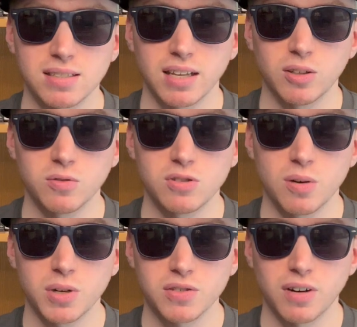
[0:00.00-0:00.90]
Thank you
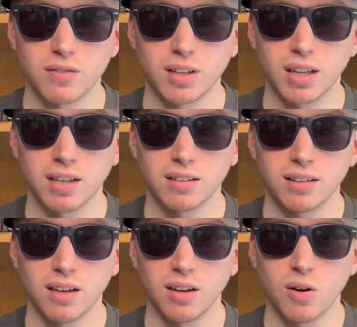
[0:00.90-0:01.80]
so much for everything,
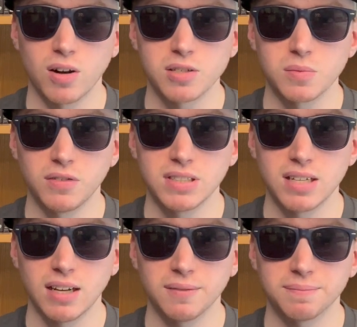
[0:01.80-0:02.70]
and go watch a movie today.